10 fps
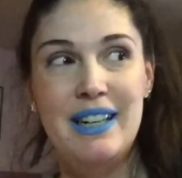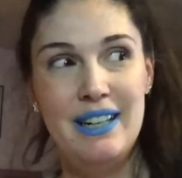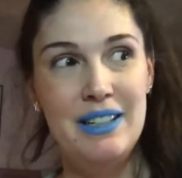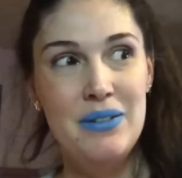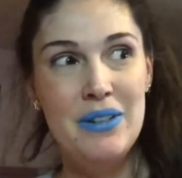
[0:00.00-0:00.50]

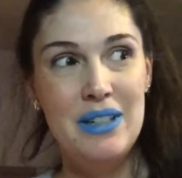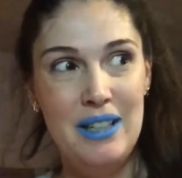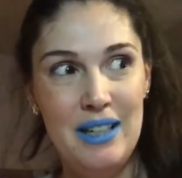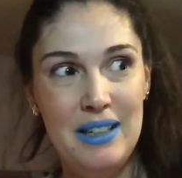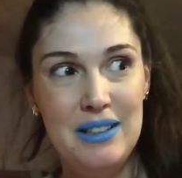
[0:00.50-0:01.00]
I didn't want to
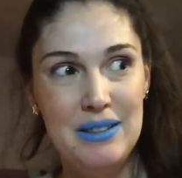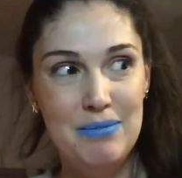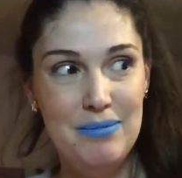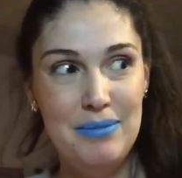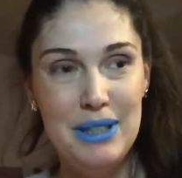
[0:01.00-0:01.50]
like
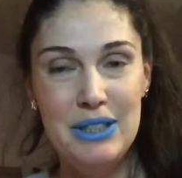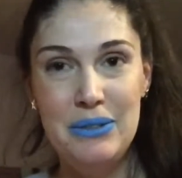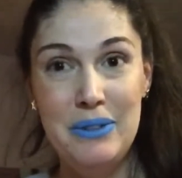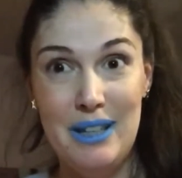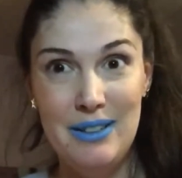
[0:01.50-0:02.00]
be
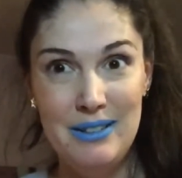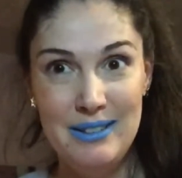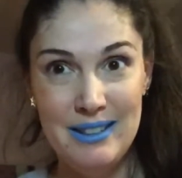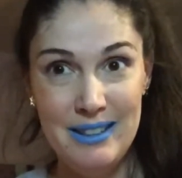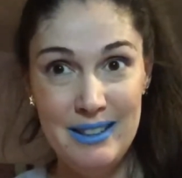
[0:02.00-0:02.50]
too loud
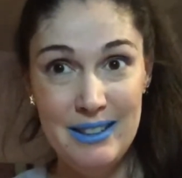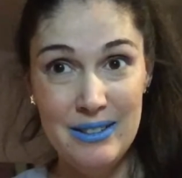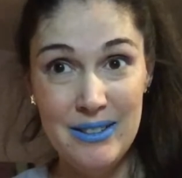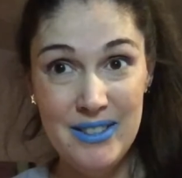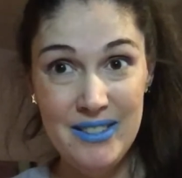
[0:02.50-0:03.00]
inside the
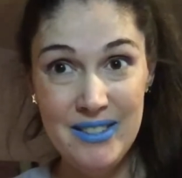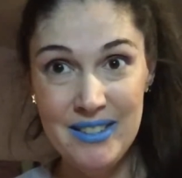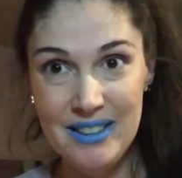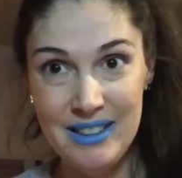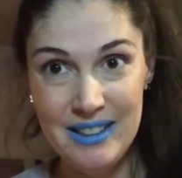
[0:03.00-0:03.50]
store
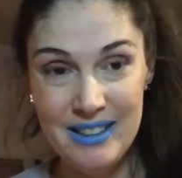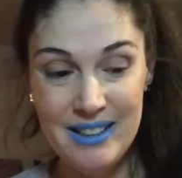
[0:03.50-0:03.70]
because